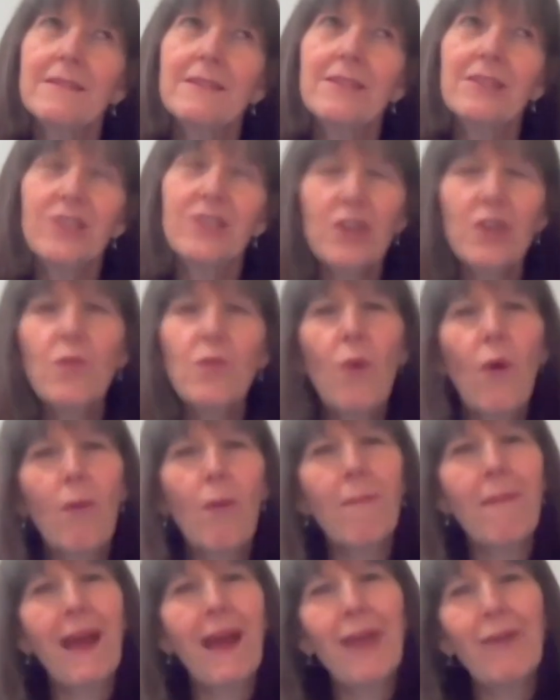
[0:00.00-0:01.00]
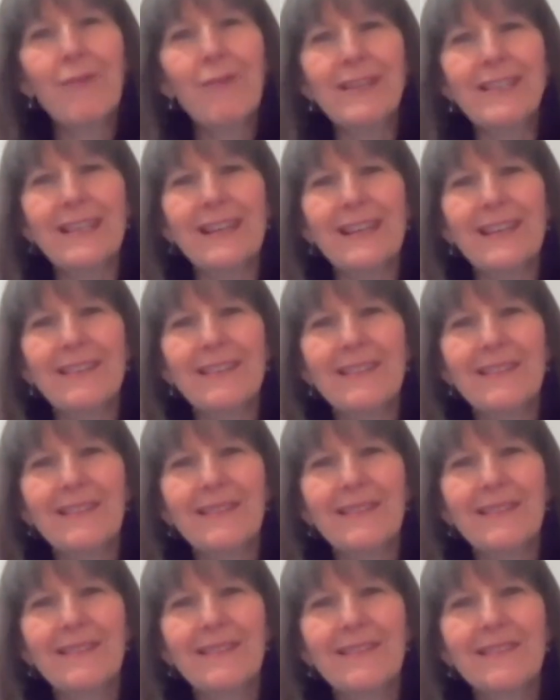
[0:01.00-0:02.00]
to do what Mary did,
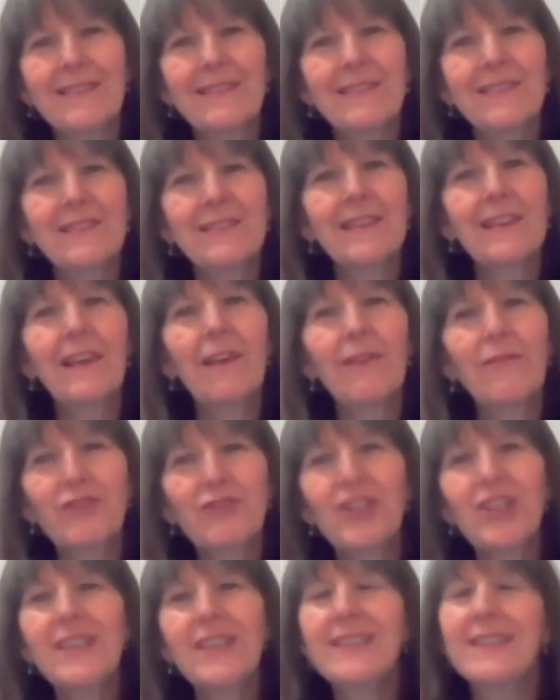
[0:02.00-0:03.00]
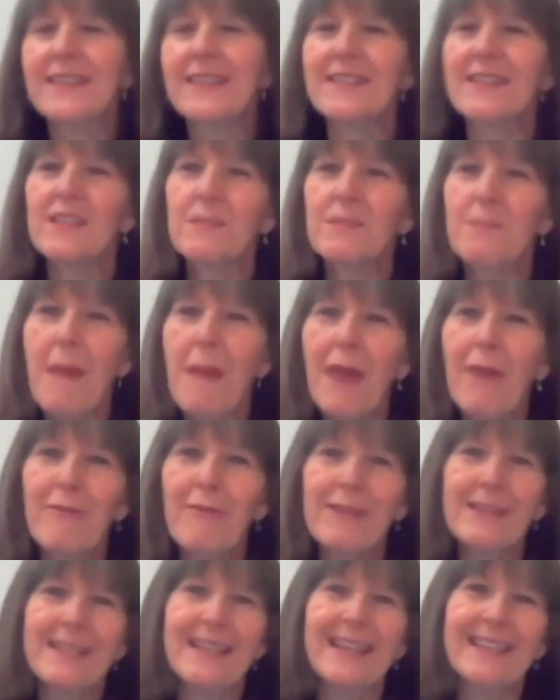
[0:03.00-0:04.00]
to love Jesus as
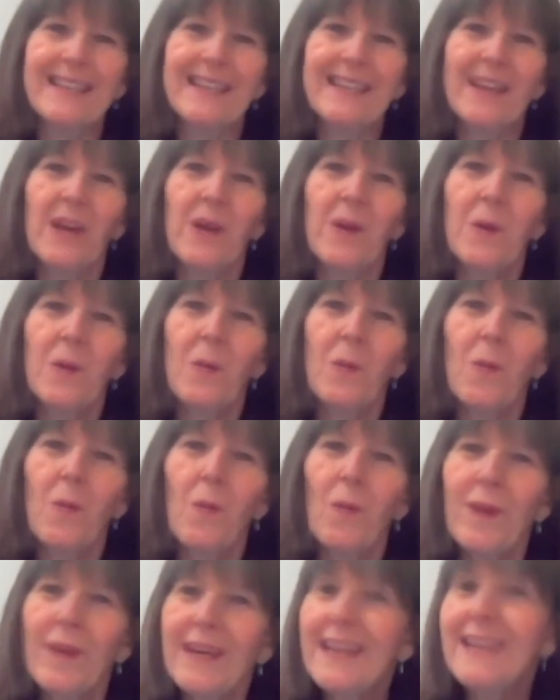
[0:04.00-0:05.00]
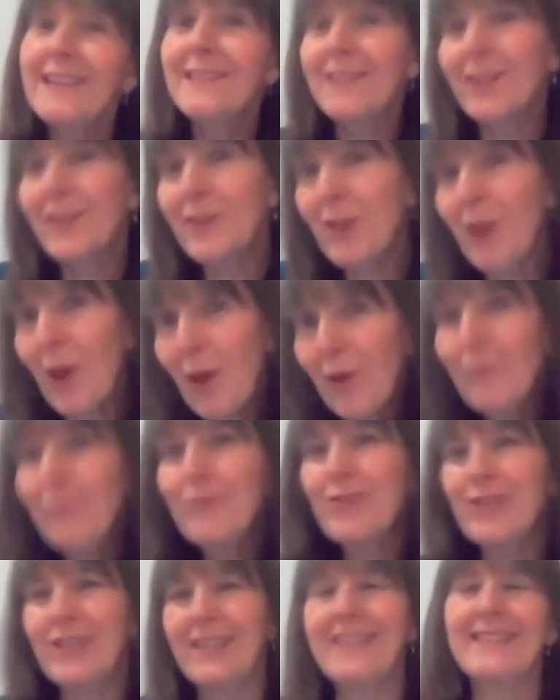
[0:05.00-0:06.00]
Mary did, we need to know
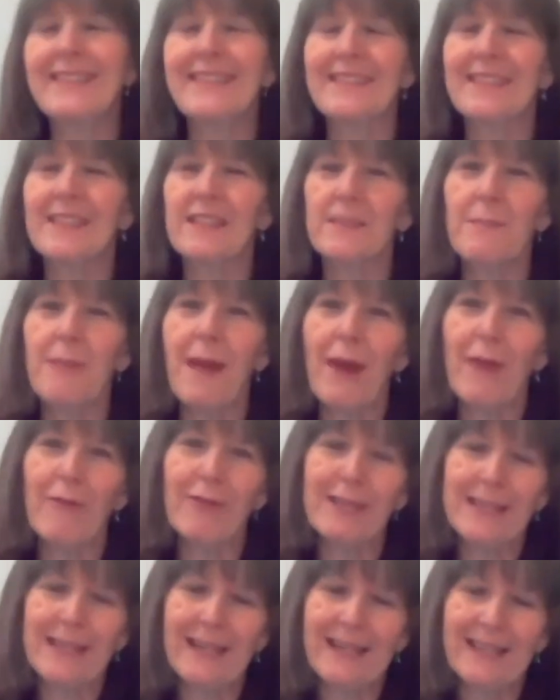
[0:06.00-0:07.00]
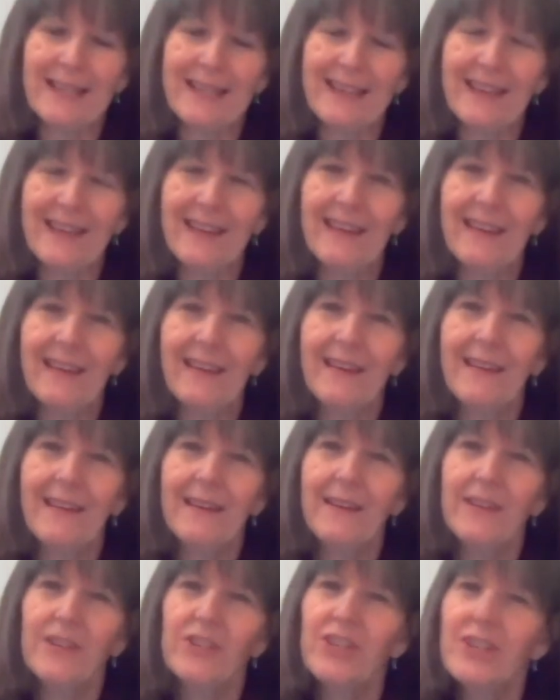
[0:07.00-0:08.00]
Jesus as Mary did.
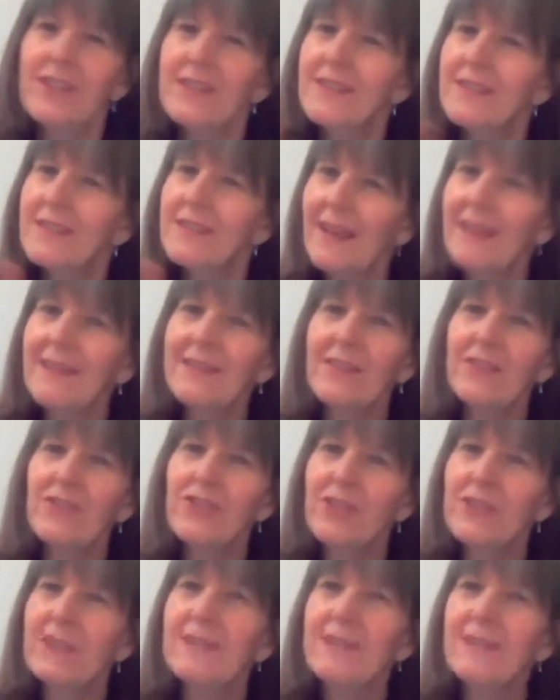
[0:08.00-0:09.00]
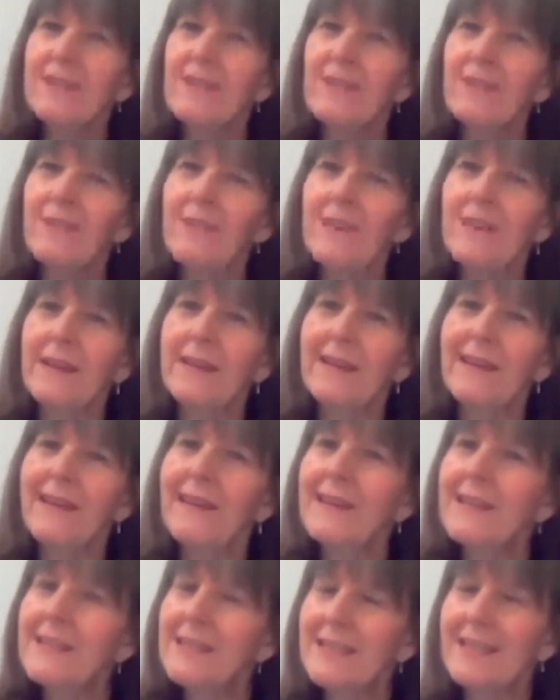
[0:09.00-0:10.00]
She had sat at Jesus' feet,
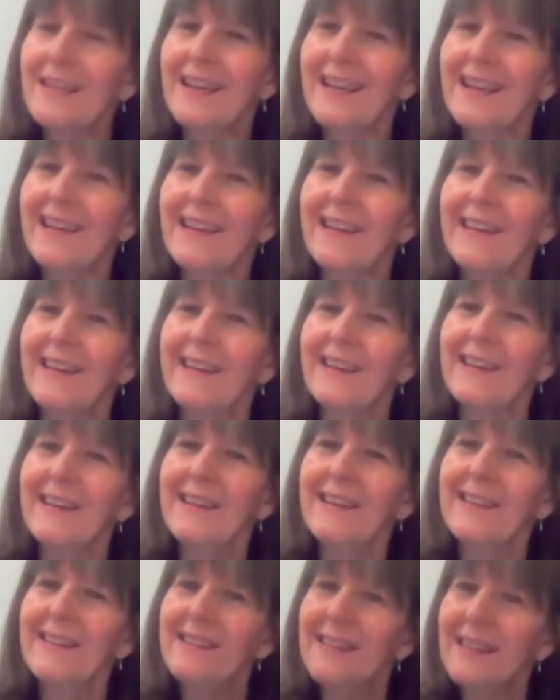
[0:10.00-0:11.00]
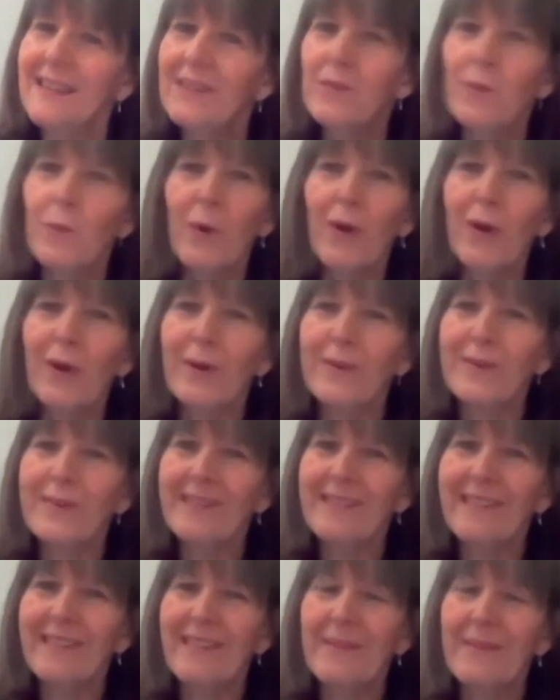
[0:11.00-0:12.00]
listening to his
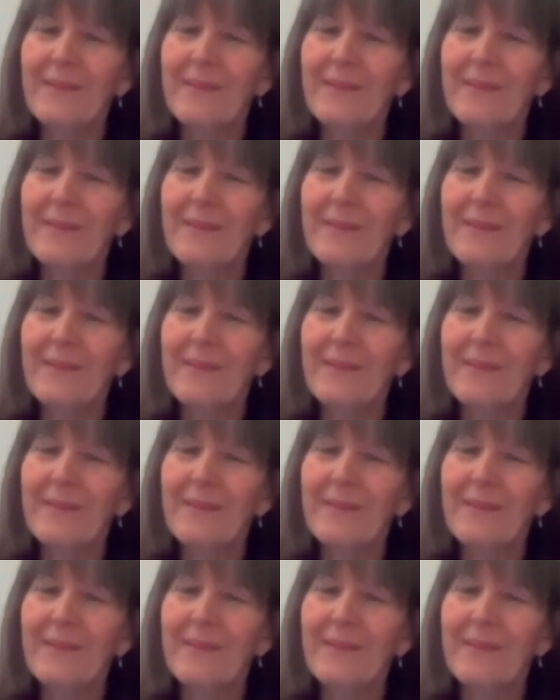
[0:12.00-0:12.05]
words.